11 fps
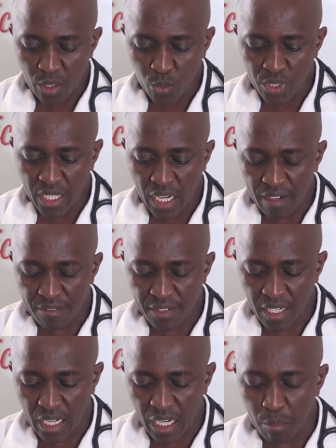We have
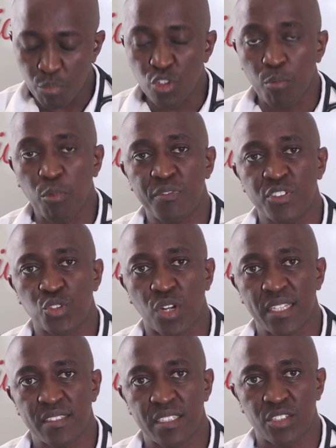abnormal
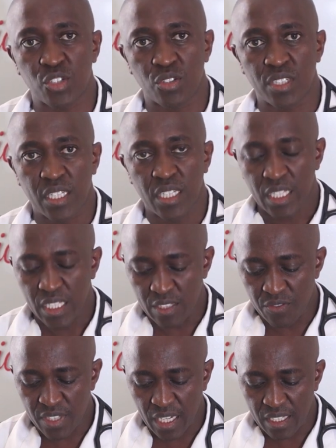visualization,
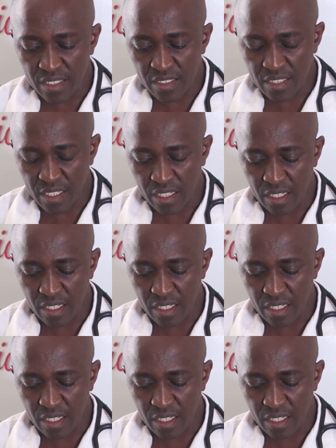if there is